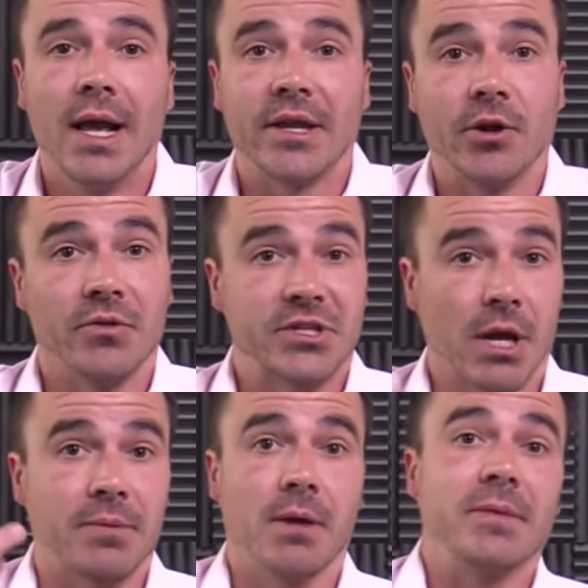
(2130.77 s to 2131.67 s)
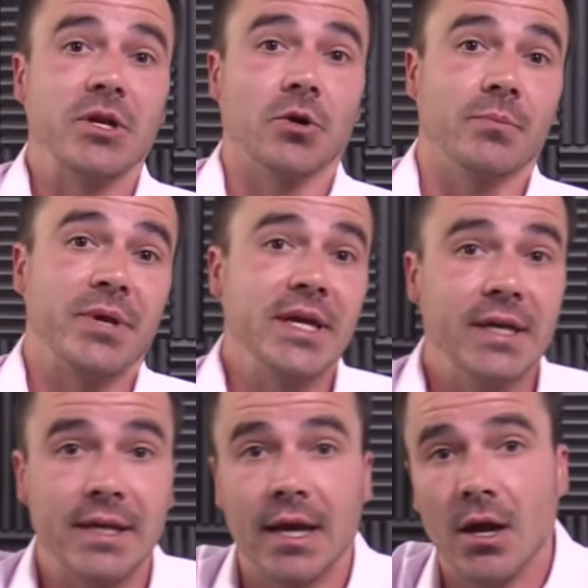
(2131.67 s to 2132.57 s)
you know, this upcoming
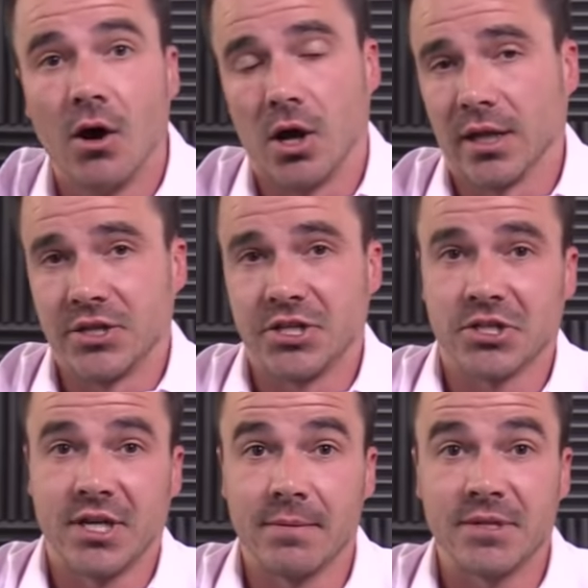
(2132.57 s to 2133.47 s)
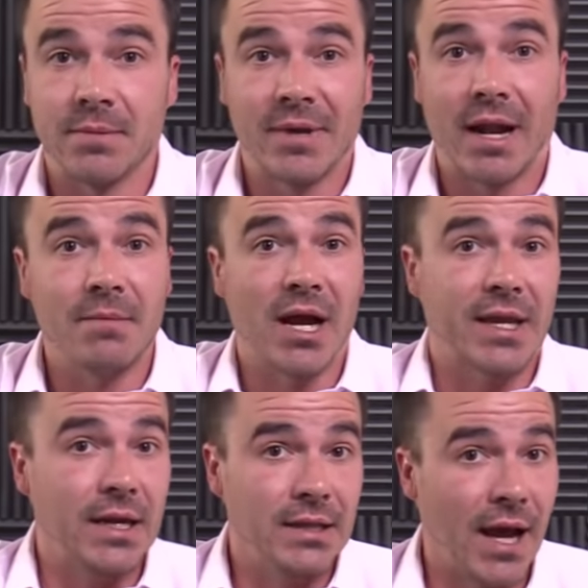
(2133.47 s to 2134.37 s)
European online chess championship. And I'm not
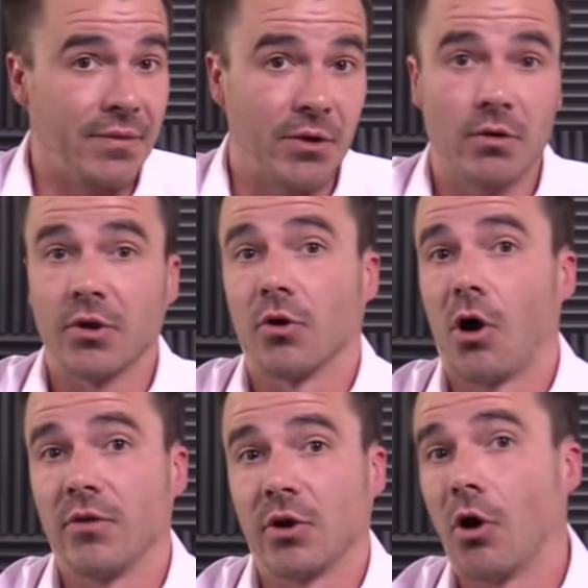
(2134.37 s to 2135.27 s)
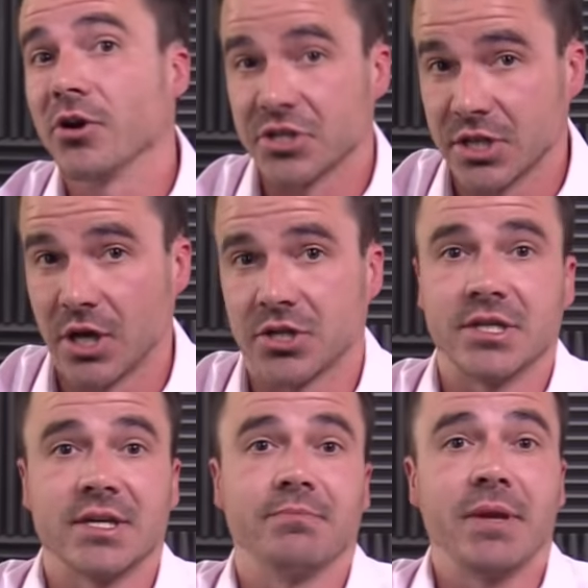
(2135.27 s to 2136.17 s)
gonna lie, there there are there are
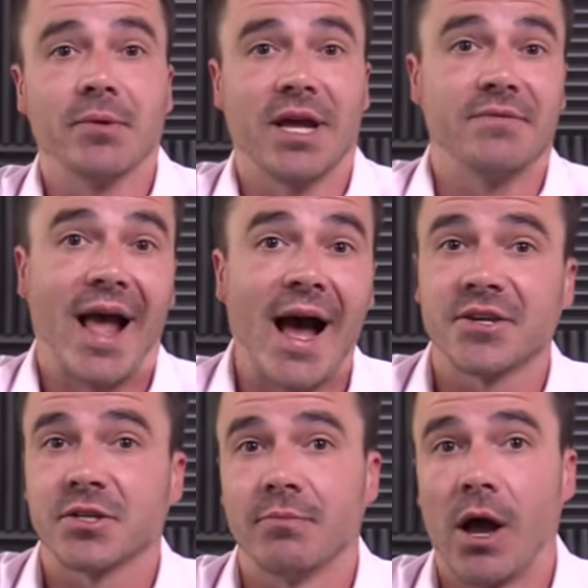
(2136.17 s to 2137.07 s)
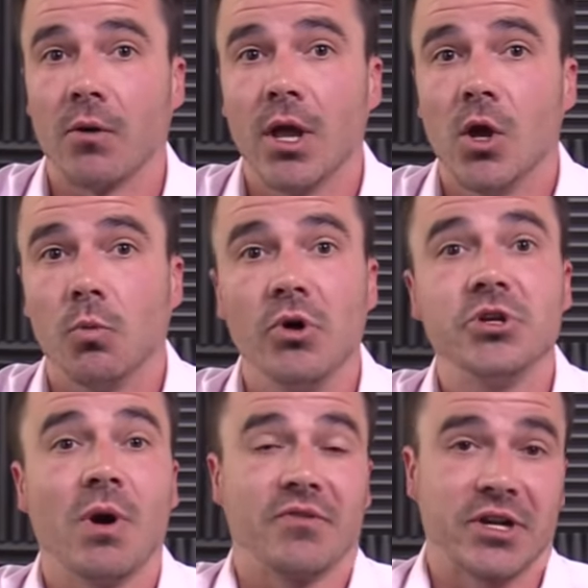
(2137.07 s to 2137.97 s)
discussions and people have asked about would
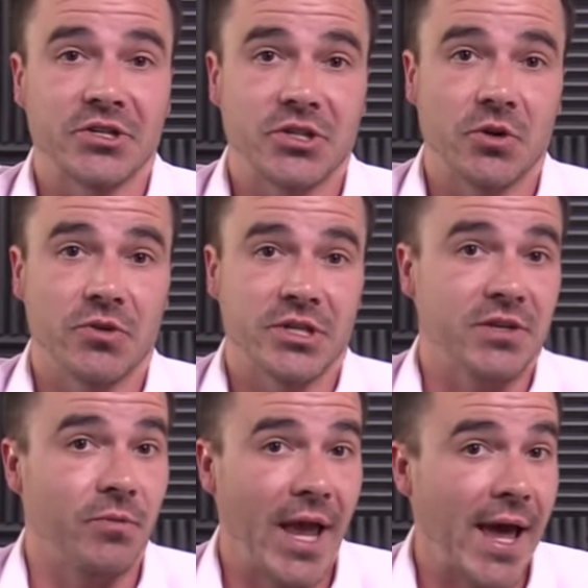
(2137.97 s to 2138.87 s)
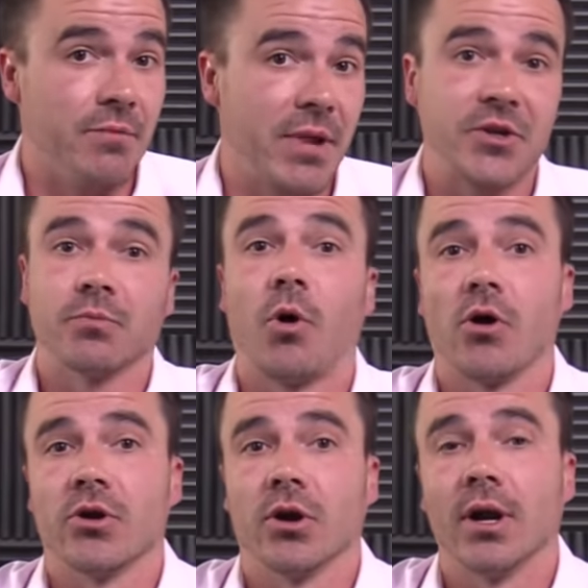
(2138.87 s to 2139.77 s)
you ever consider this if we had a major
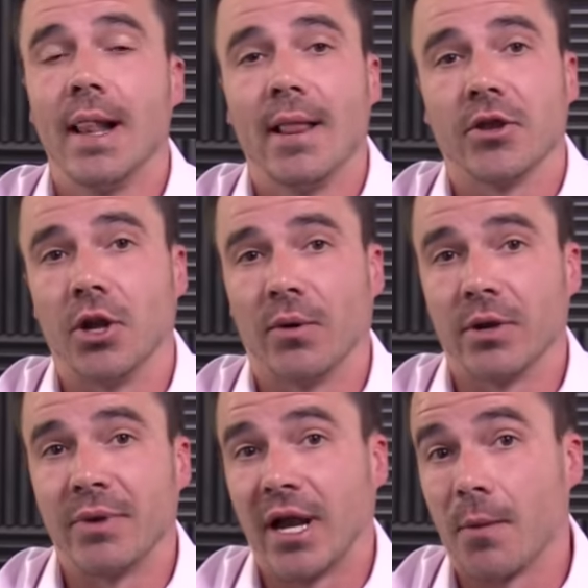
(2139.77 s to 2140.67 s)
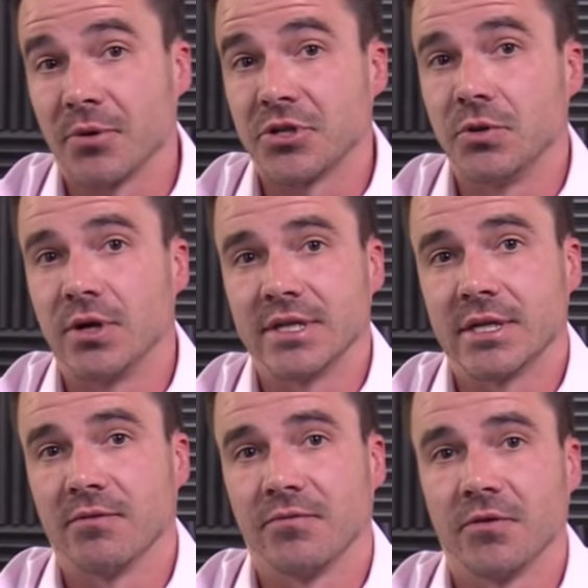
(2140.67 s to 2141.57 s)
partner, you know, and a big opportunity
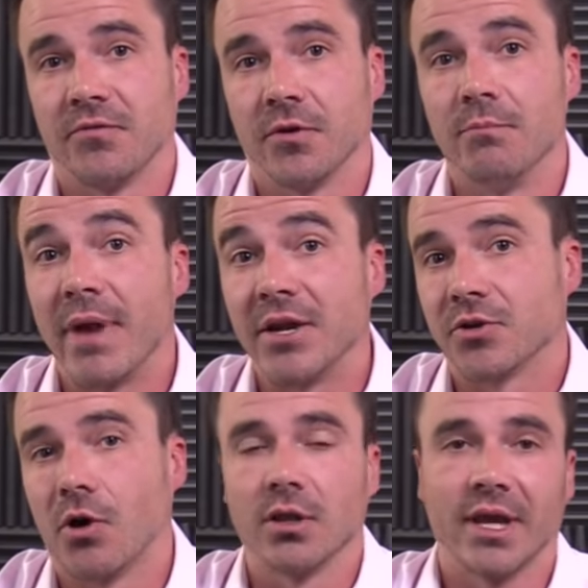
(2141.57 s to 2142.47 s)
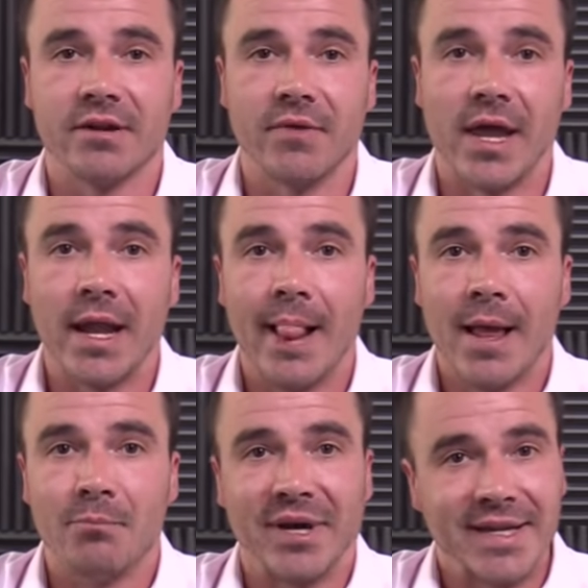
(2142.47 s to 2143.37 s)
for, for a major online event.
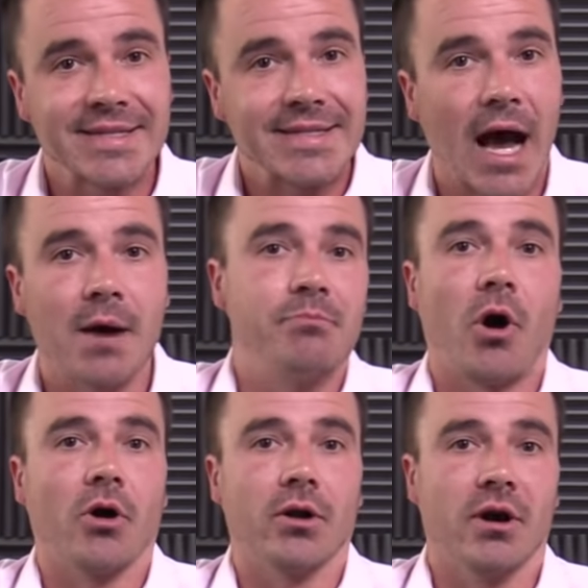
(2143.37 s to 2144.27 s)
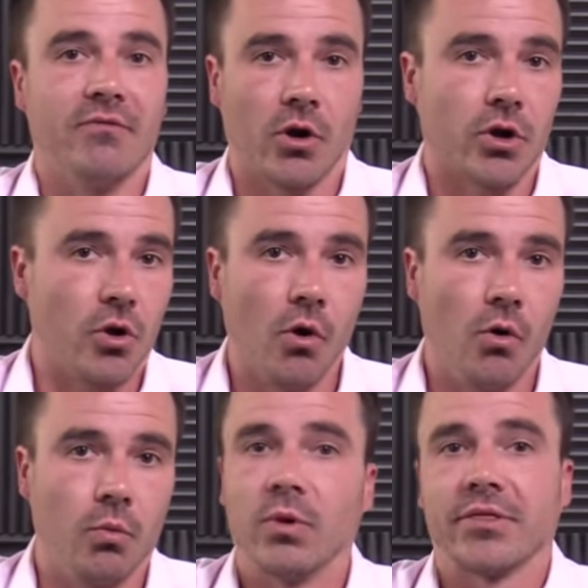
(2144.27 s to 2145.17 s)
But it's not part of our
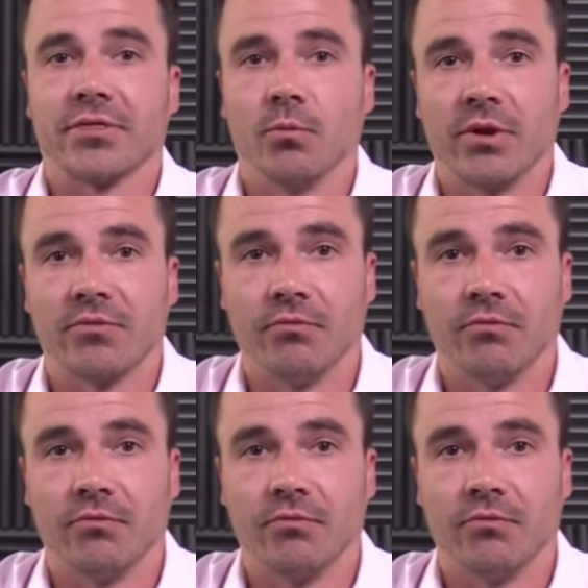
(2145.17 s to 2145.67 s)
goal with with